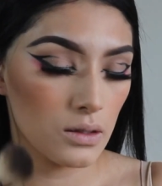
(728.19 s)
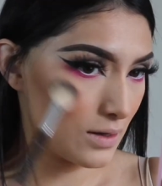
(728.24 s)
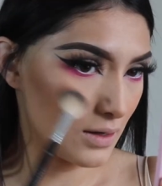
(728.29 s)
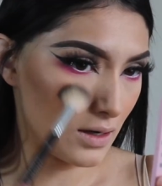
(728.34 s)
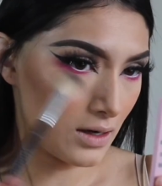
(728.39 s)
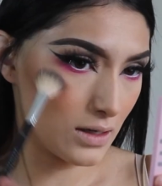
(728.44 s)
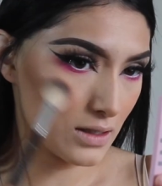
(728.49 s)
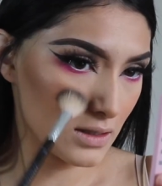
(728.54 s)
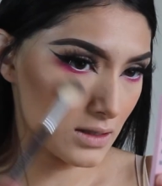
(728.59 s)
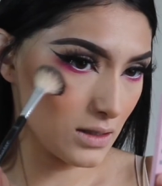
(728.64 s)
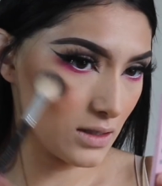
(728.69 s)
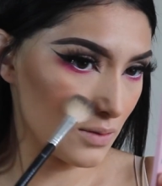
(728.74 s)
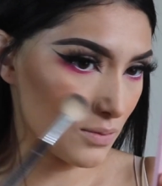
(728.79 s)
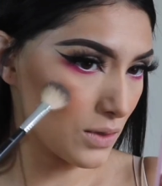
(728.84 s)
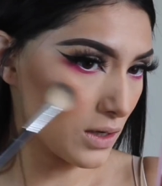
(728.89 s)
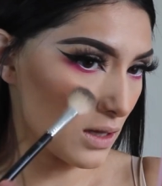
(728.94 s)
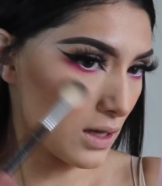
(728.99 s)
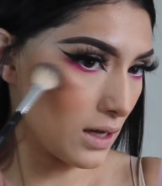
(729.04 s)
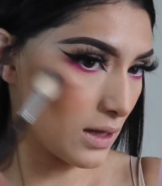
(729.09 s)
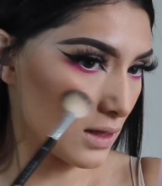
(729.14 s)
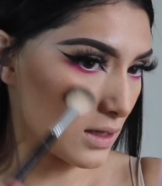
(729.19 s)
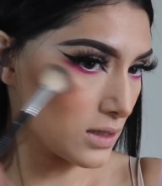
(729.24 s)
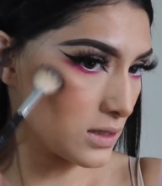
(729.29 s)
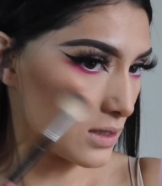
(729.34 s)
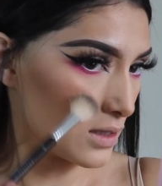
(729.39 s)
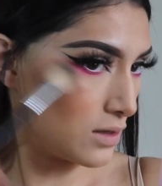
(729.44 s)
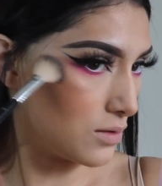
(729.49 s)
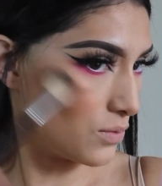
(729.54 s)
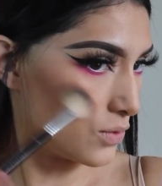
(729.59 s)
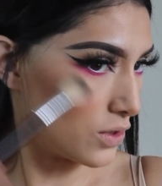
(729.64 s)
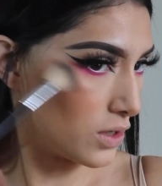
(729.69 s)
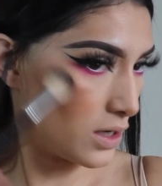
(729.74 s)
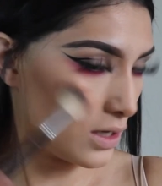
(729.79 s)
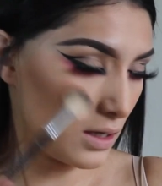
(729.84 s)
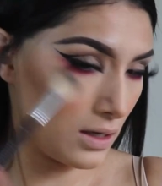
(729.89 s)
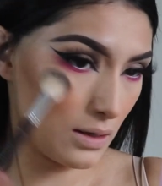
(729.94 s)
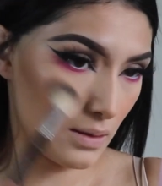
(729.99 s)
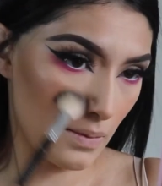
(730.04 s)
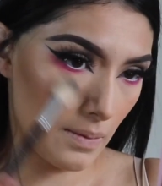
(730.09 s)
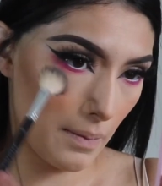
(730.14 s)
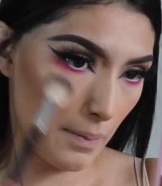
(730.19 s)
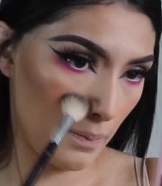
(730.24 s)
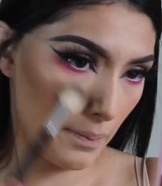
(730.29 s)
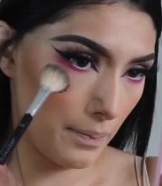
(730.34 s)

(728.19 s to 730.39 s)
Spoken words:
Honestly, where like the sun would hit.